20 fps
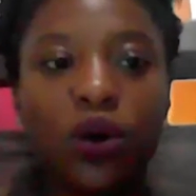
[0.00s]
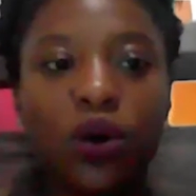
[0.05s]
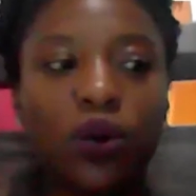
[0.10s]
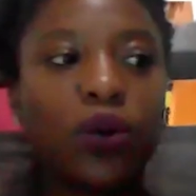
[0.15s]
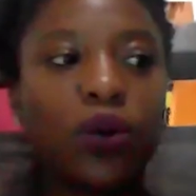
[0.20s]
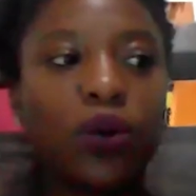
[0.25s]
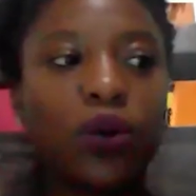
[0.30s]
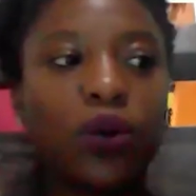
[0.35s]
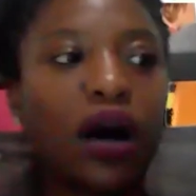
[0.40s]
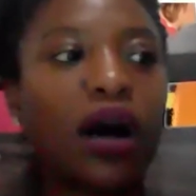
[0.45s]

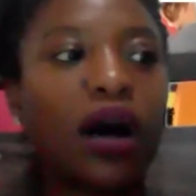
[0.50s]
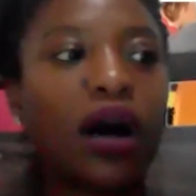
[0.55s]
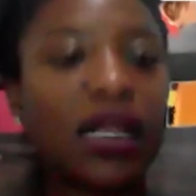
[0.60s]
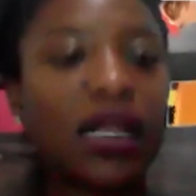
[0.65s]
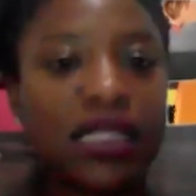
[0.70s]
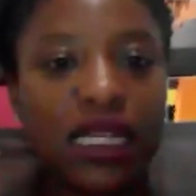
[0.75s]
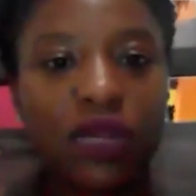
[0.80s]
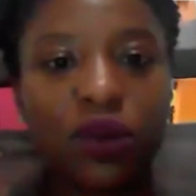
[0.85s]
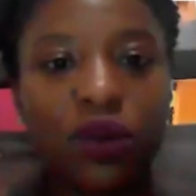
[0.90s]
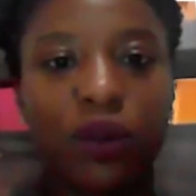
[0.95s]
who are
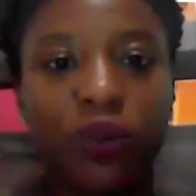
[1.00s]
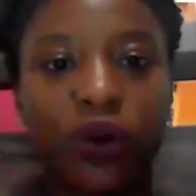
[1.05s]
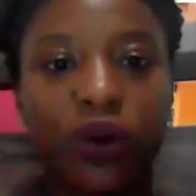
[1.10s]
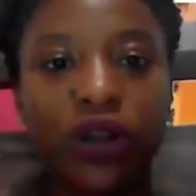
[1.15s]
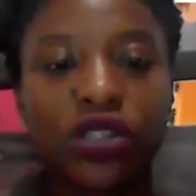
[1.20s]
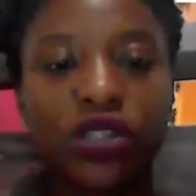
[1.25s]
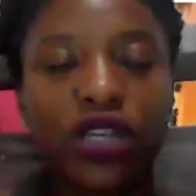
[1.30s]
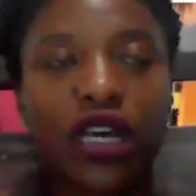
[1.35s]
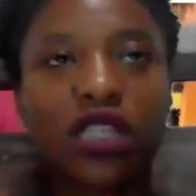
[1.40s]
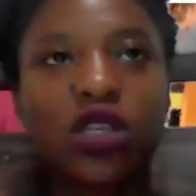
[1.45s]
dealing with
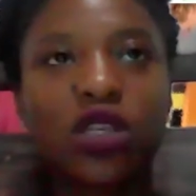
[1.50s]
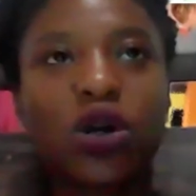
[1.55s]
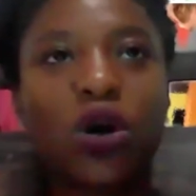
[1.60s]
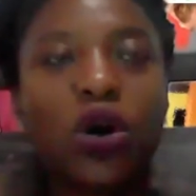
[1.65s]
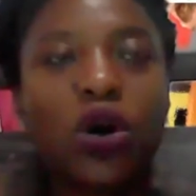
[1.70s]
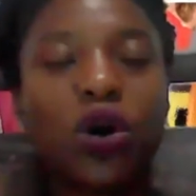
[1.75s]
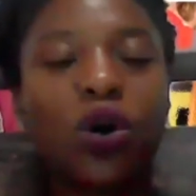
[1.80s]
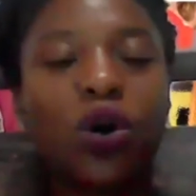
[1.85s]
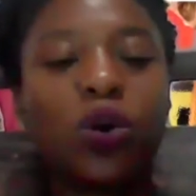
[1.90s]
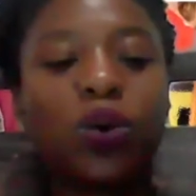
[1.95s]
projects
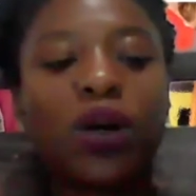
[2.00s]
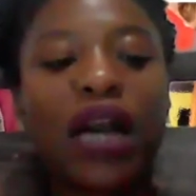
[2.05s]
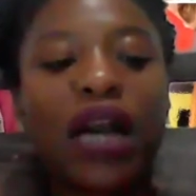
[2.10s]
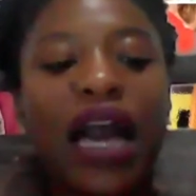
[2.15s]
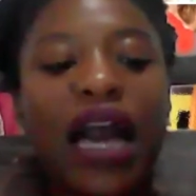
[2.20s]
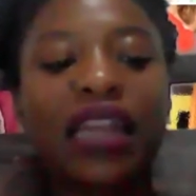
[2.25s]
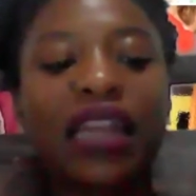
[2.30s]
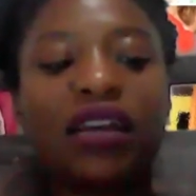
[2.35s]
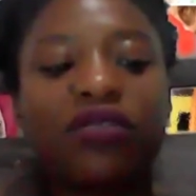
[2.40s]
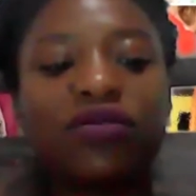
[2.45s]
who
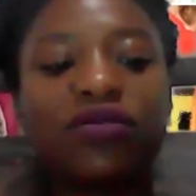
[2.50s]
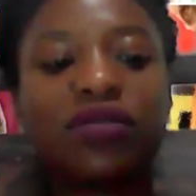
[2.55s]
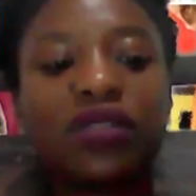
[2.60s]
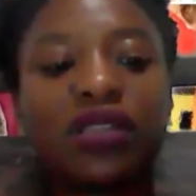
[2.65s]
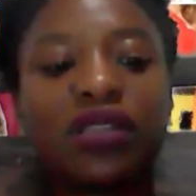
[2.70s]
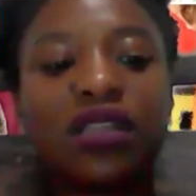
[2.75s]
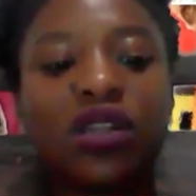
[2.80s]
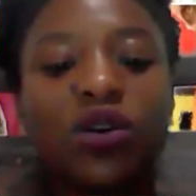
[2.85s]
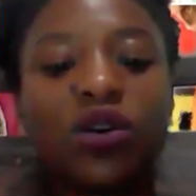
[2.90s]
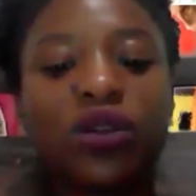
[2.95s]
kind of,
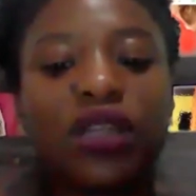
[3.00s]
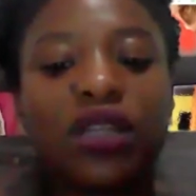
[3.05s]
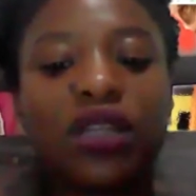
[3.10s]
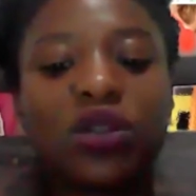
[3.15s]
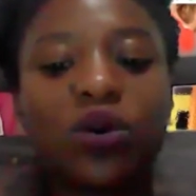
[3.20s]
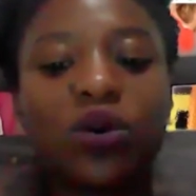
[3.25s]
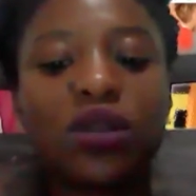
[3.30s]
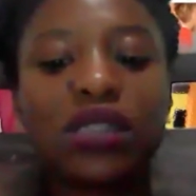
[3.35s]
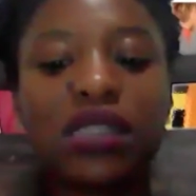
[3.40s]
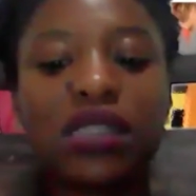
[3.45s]
you know, they
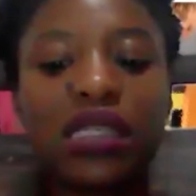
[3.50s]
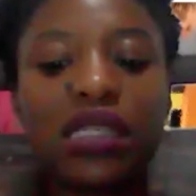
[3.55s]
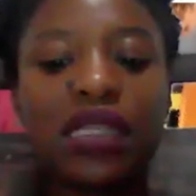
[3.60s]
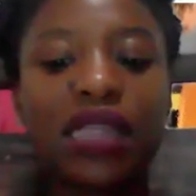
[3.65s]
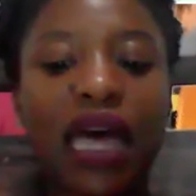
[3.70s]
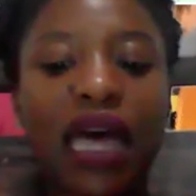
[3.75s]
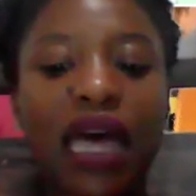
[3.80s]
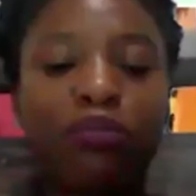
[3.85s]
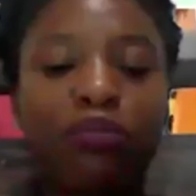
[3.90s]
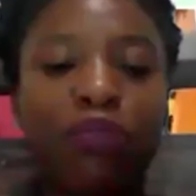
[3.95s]
don't see
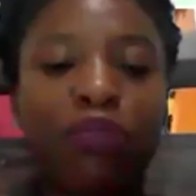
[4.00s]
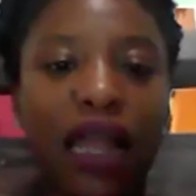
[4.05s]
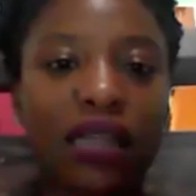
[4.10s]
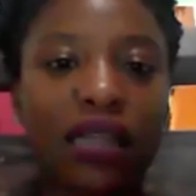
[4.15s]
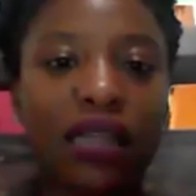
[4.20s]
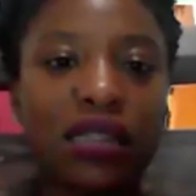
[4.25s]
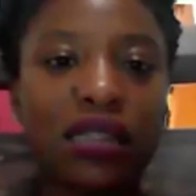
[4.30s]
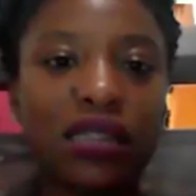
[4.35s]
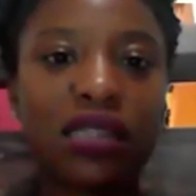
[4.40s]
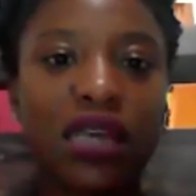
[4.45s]
that
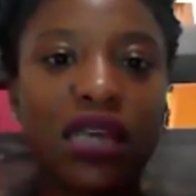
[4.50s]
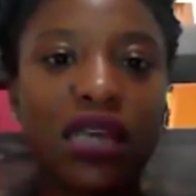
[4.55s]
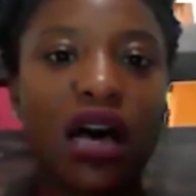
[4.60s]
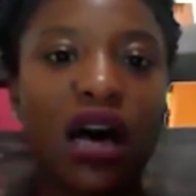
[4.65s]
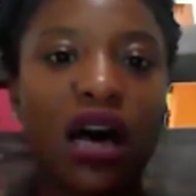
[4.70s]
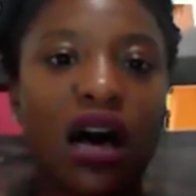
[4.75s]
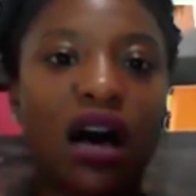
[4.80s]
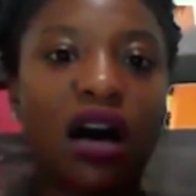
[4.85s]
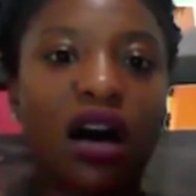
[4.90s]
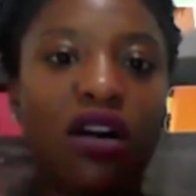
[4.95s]
balance
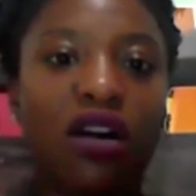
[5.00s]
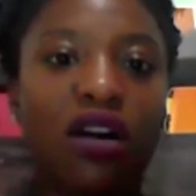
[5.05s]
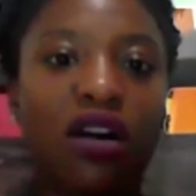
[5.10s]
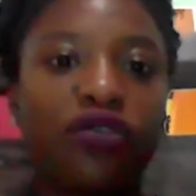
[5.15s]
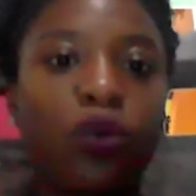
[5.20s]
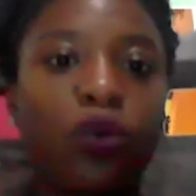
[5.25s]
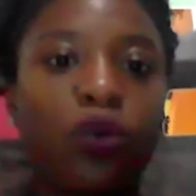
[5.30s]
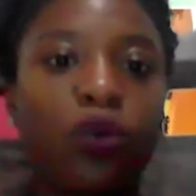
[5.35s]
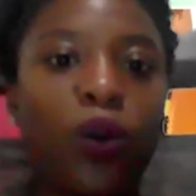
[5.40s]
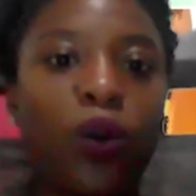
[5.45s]
of
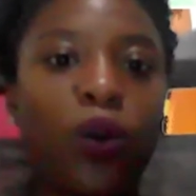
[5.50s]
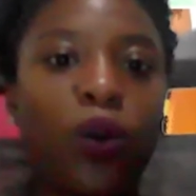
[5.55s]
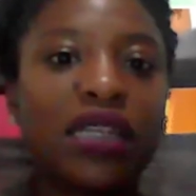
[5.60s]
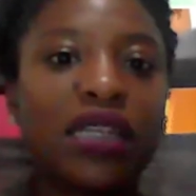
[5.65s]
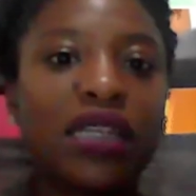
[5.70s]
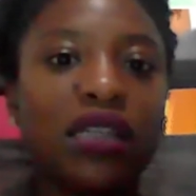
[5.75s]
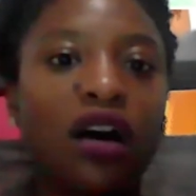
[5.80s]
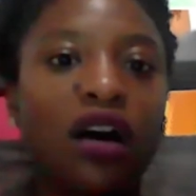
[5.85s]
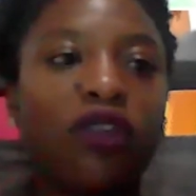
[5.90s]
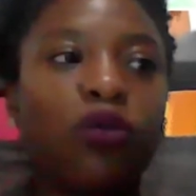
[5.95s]

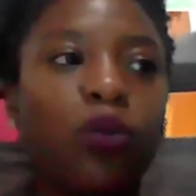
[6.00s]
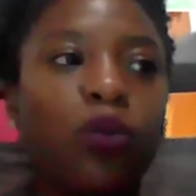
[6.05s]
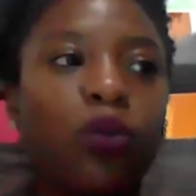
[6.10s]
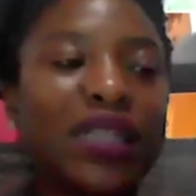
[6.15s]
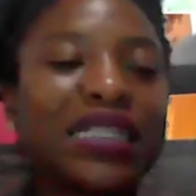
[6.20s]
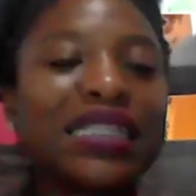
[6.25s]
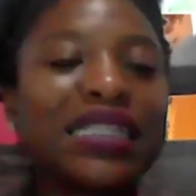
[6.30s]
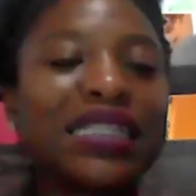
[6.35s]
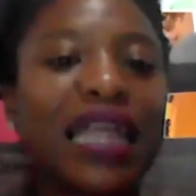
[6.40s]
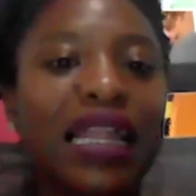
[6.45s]

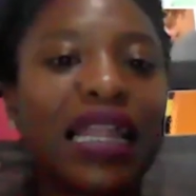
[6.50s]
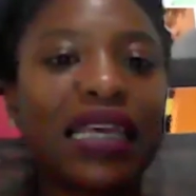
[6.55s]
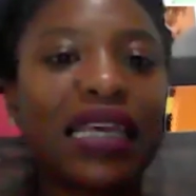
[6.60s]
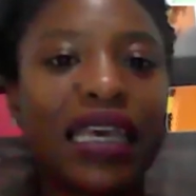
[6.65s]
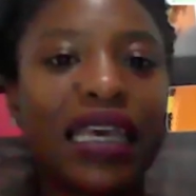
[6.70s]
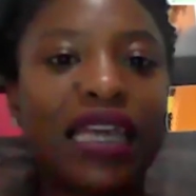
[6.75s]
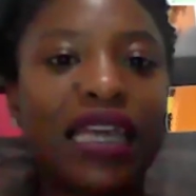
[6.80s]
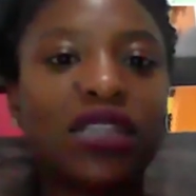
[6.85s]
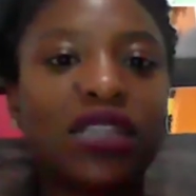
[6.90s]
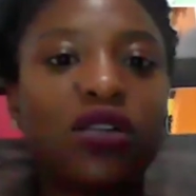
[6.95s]
when to
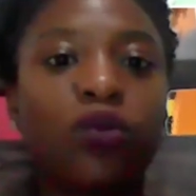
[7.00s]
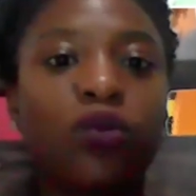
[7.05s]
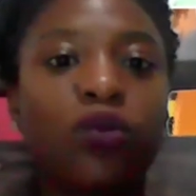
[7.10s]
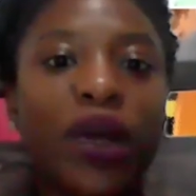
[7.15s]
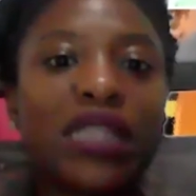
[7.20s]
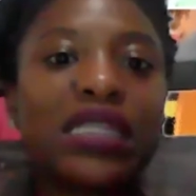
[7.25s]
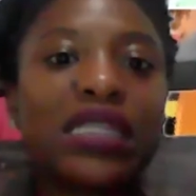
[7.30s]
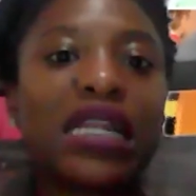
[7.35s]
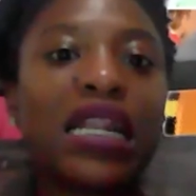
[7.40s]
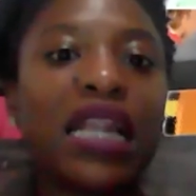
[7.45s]
delegate, of
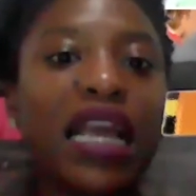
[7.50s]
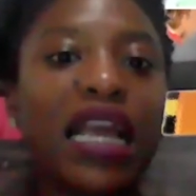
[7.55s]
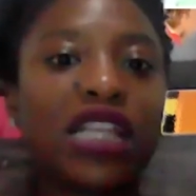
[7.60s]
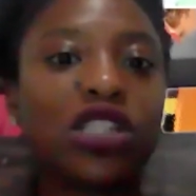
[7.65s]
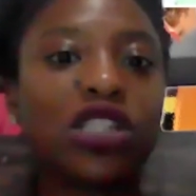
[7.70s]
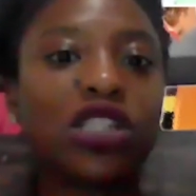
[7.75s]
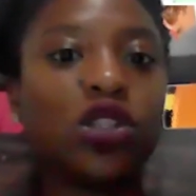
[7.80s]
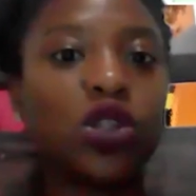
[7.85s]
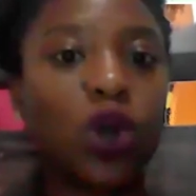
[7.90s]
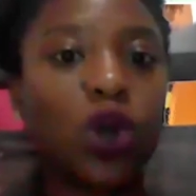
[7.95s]
when to let
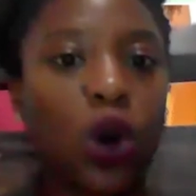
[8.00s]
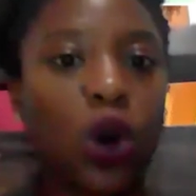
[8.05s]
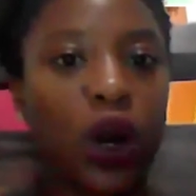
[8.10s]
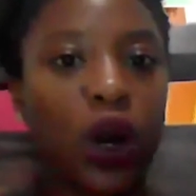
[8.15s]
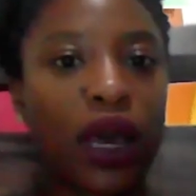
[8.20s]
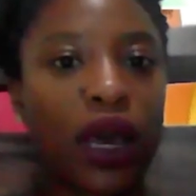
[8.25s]
your